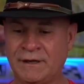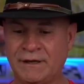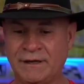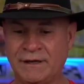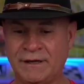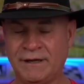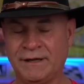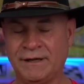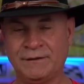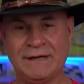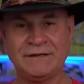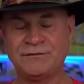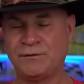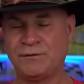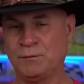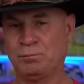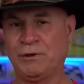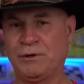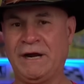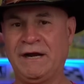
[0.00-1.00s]
And that's
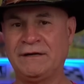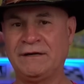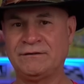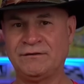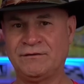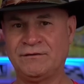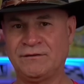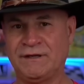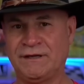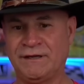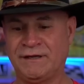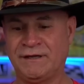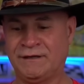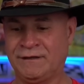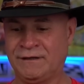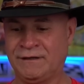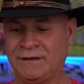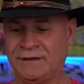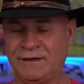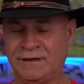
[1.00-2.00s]
the
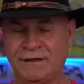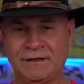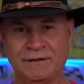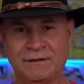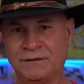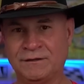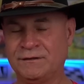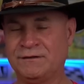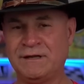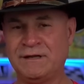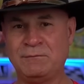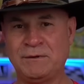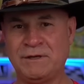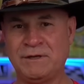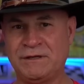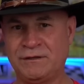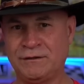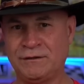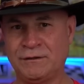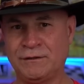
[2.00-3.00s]
practicing, the
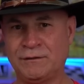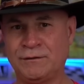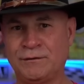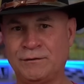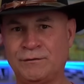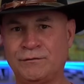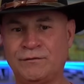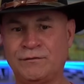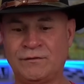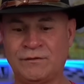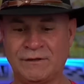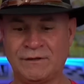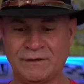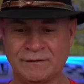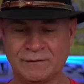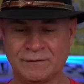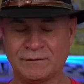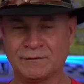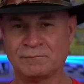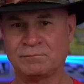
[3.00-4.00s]

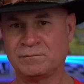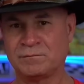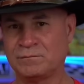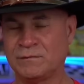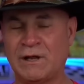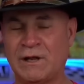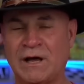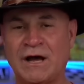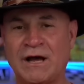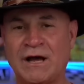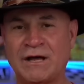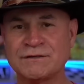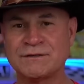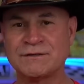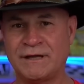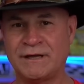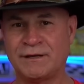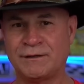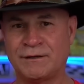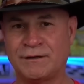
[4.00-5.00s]
DBQs, laws
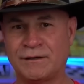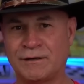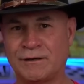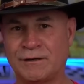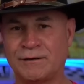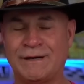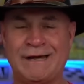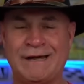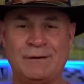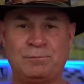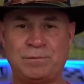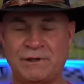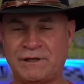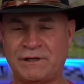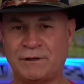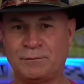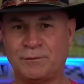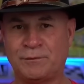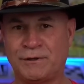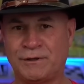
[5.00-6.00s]
that are
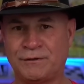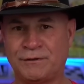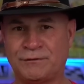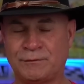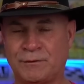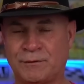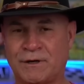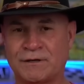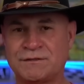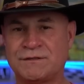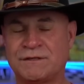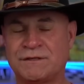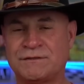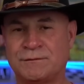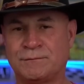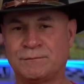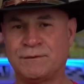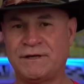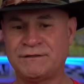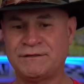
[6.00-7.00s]
applicable to our
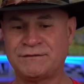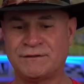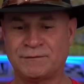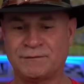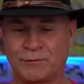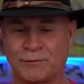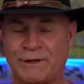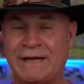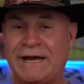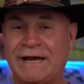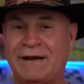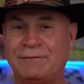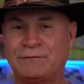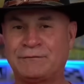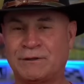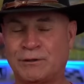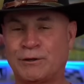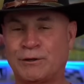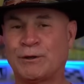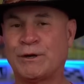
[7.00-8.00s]
situation. We have
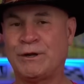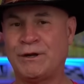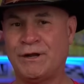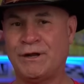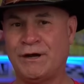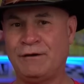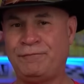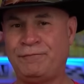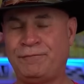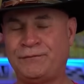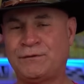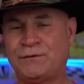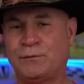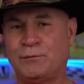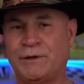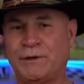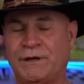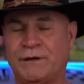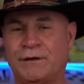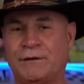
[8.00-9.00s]
to learn enough to
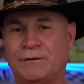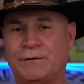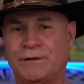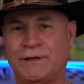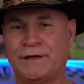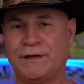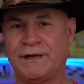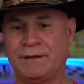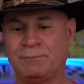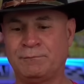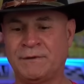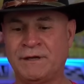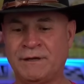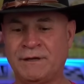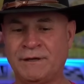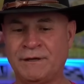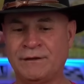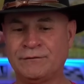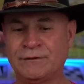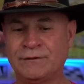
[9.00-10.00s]
win our claim.
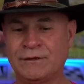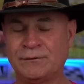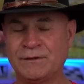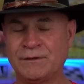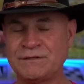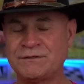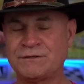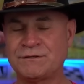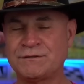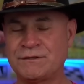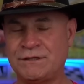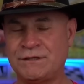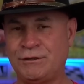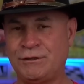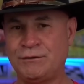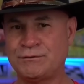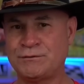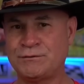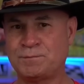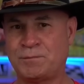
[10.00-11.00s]
So this is a
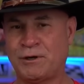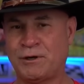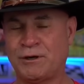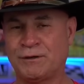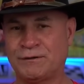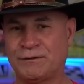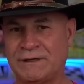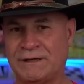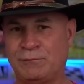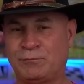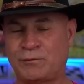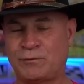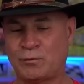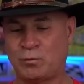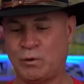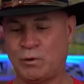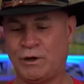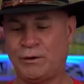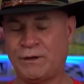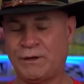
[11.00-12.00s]
huge part. They
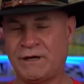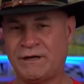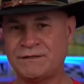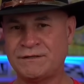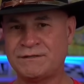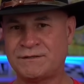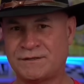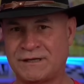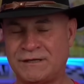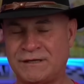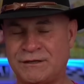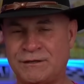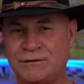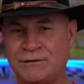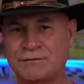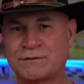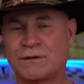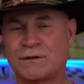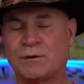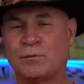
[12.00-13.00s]
quote us, they
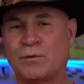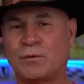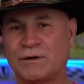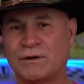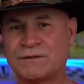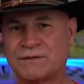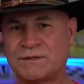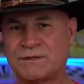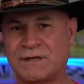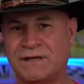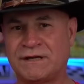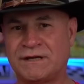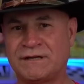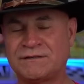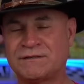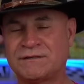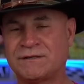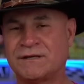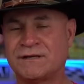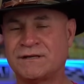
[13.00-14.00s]
use our words
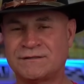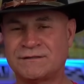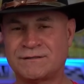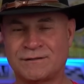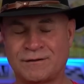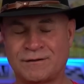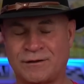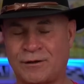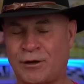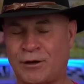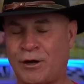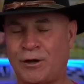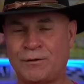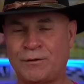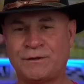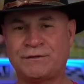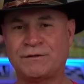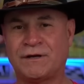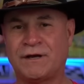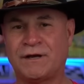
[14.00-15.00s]
against us all
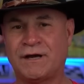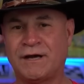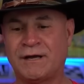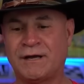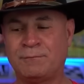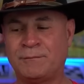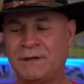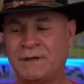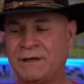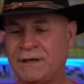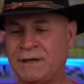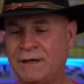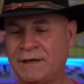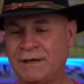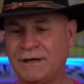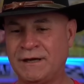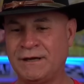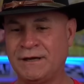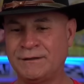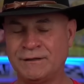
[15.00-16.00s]
the time.
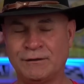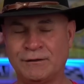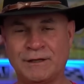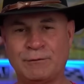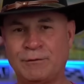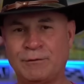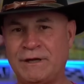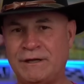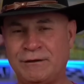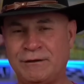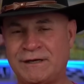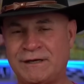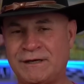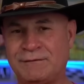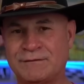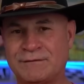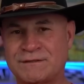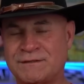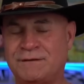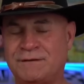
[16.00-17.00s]
And the only way you can
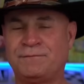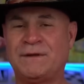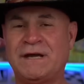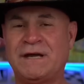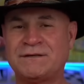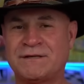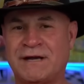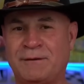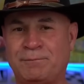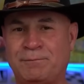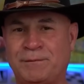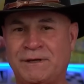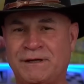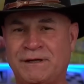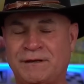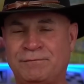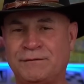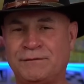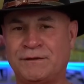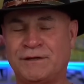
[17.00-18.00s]
even see if that's
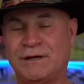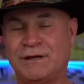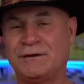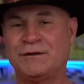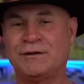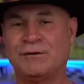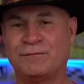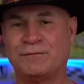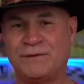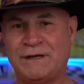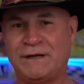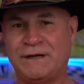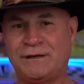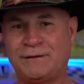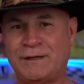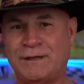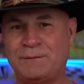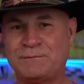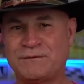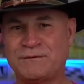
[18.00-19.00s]
happening if you get your VA
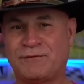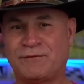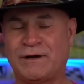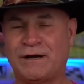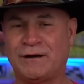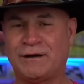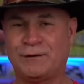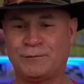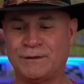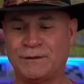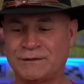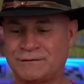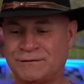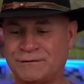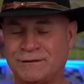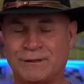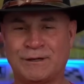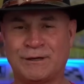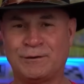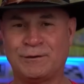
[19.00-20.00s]
claims file,
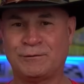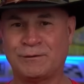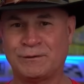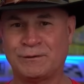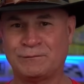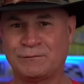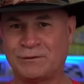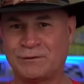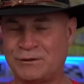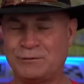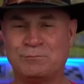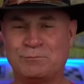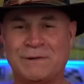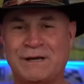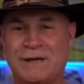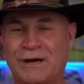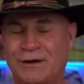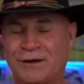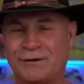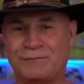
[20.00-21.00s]
which, you know, you
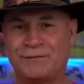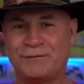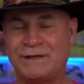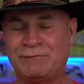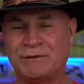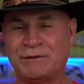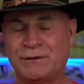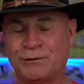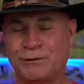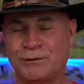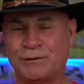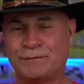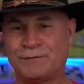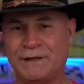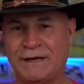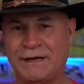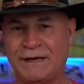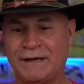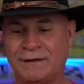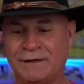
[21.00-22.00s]
may not have even heard of
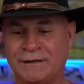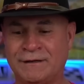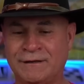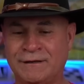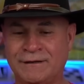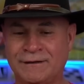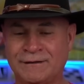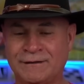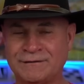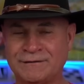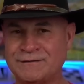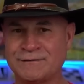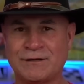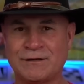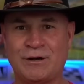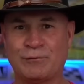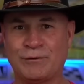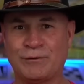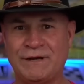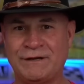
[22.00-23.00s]
that. This is
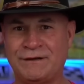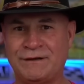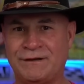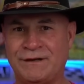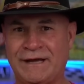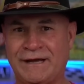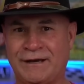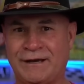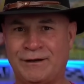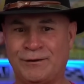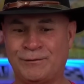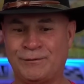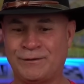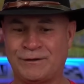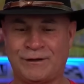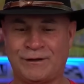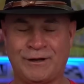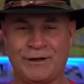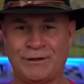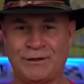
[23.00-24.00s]
all written
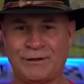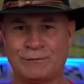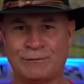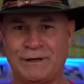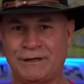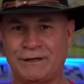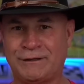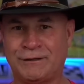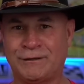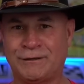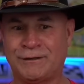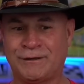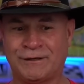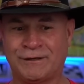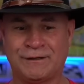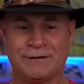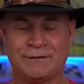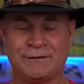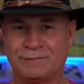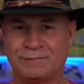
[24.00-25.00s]
down on the record,
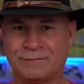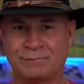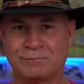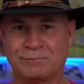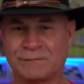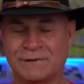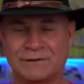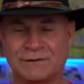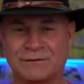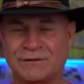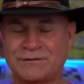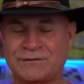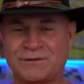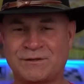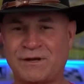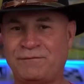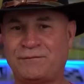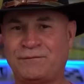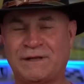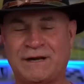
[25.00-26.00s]
and the
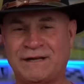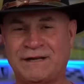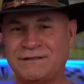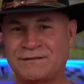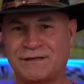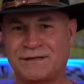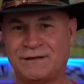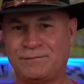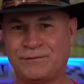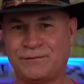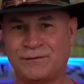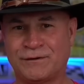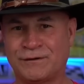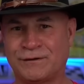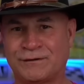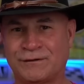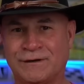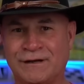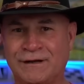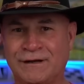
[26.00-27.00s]
stuff that I said
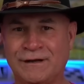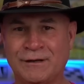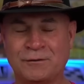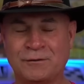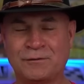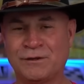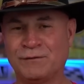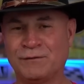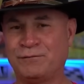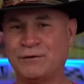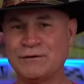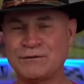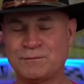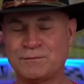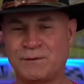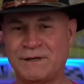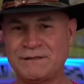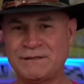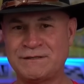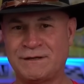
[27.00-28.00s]
for the first
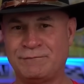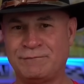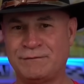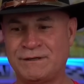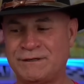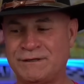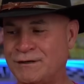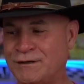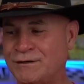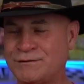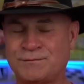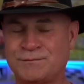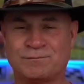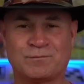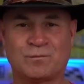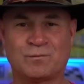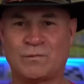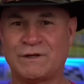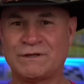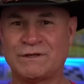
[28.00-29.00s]
27 years
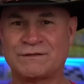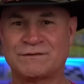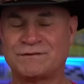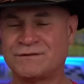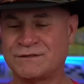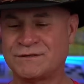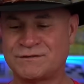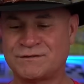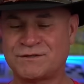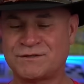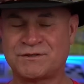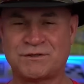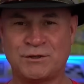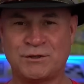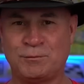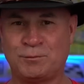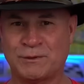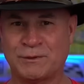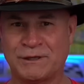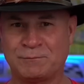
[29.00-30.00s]
was just
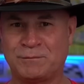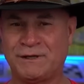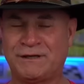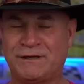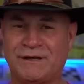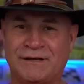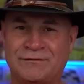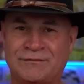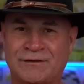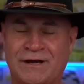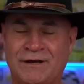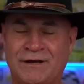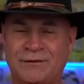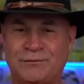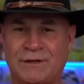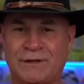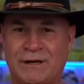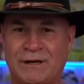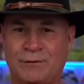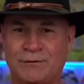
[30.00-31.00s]
stupid because I
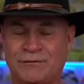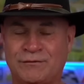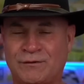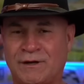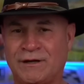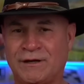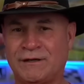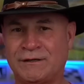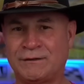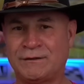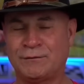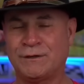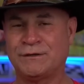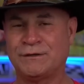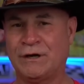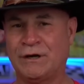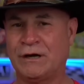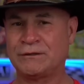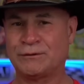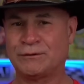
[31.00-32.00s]
thought I was talking to a
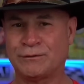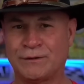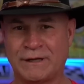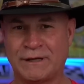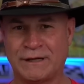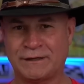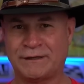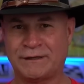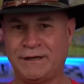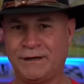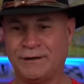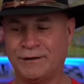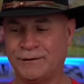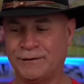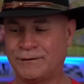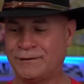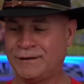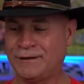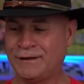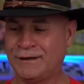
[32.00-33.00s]
doctor that
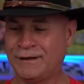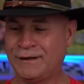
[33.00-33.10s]
cared.